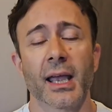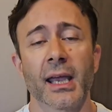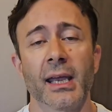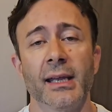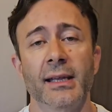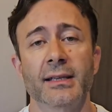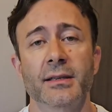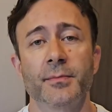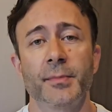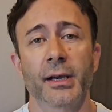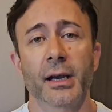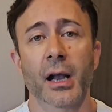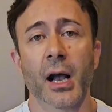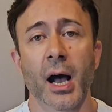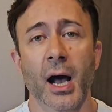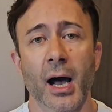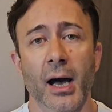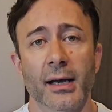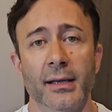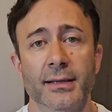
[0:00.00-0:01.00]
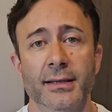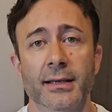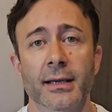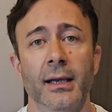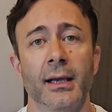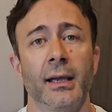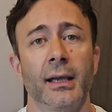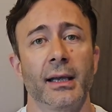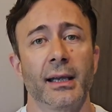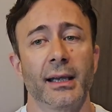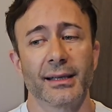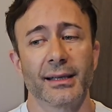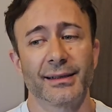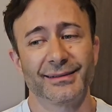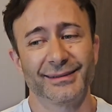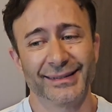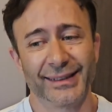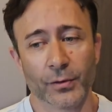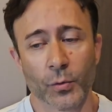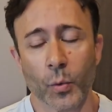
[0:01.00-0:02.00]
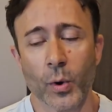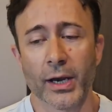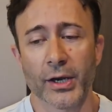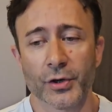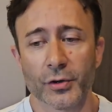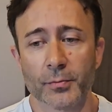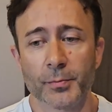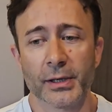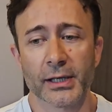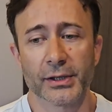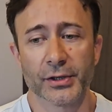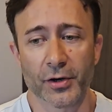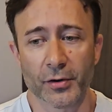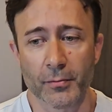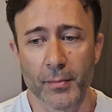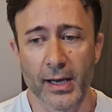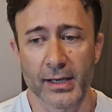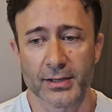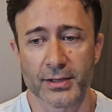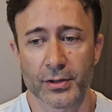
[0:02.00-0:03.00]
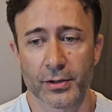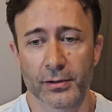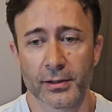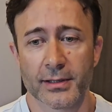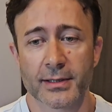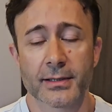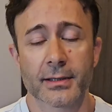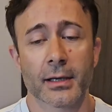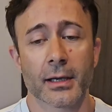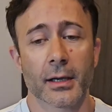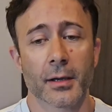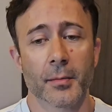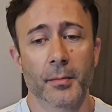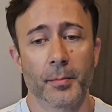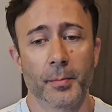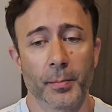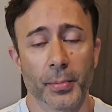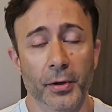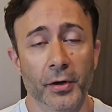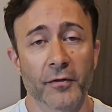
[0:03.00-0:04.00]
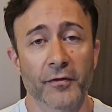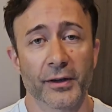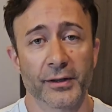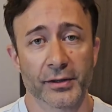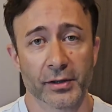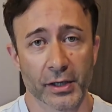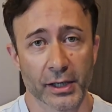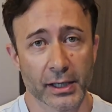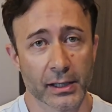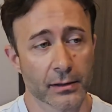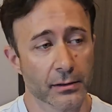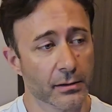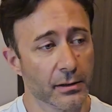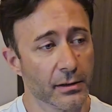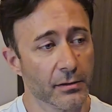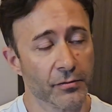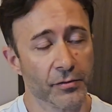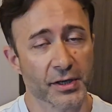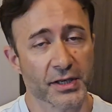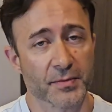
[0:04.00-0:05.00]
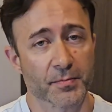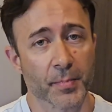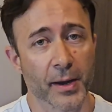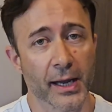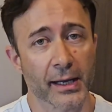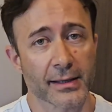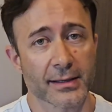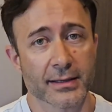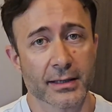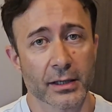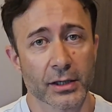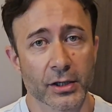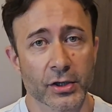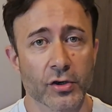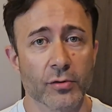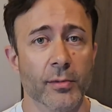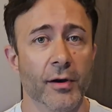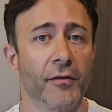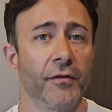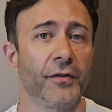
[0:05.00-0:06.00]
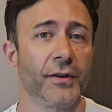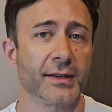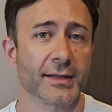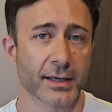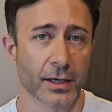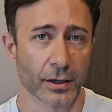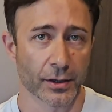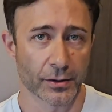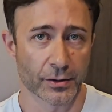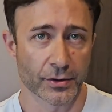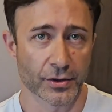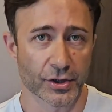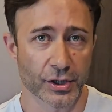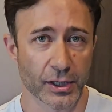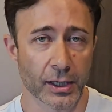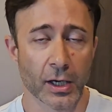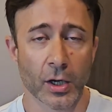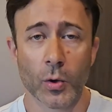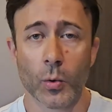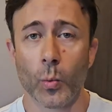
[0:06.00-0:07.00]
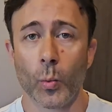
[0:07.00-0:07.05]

it's because the way you build your muscles perfectly respects human physiology.